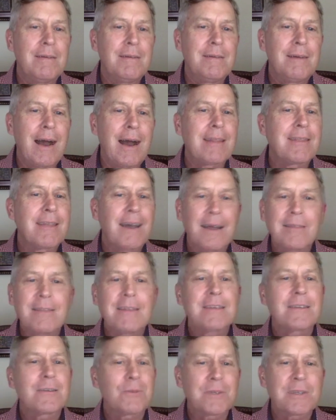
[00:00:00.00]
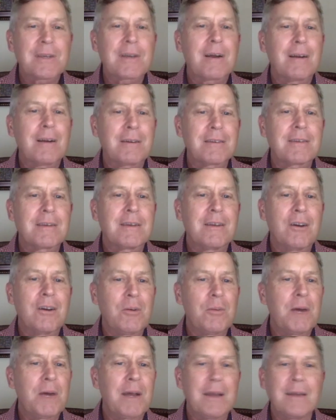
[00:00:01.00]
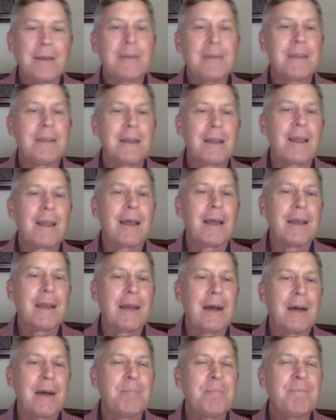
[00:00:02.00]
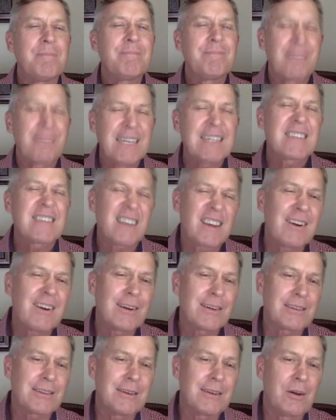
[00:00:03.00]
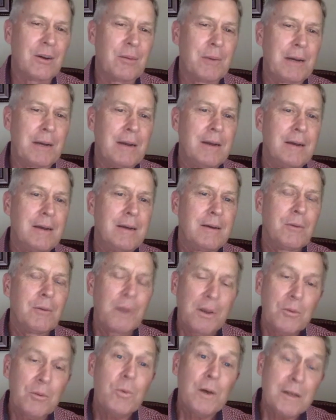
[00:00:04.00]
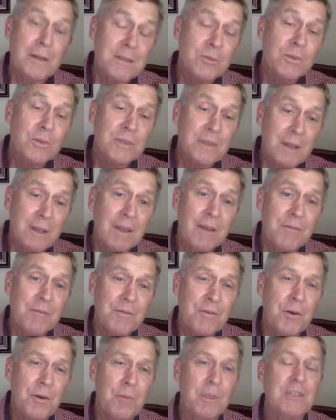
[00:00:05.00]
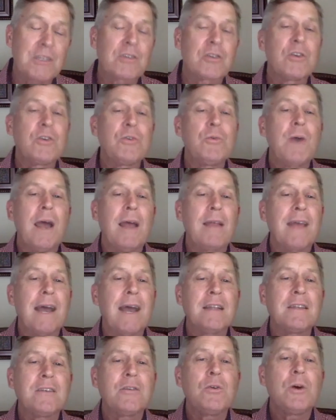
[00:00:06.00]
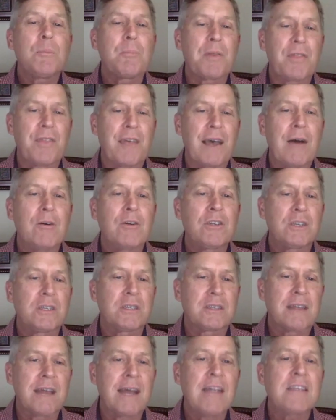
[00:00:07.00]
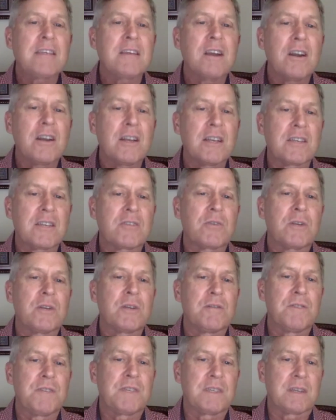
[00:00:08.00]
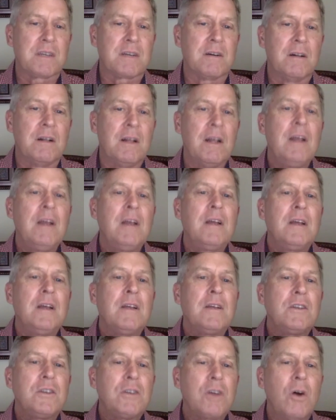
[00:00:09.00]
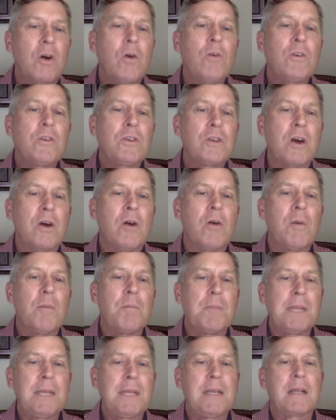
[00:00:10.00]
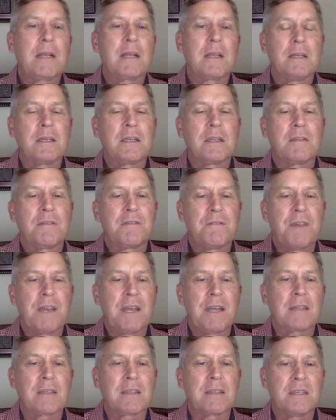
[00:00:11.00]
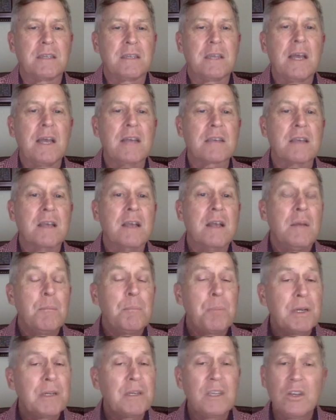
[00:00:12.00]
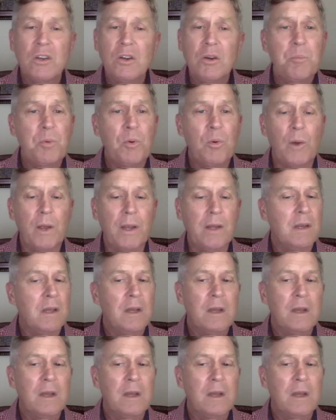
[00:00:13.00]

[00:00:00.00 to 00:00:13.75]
I thought this was a carcinoma. It didn't light up. It's a carcinoma. What it was was a lymphoma. So you that to a pathologist, that's our history and physical. Don't go immediately to the fancy test. But to your point,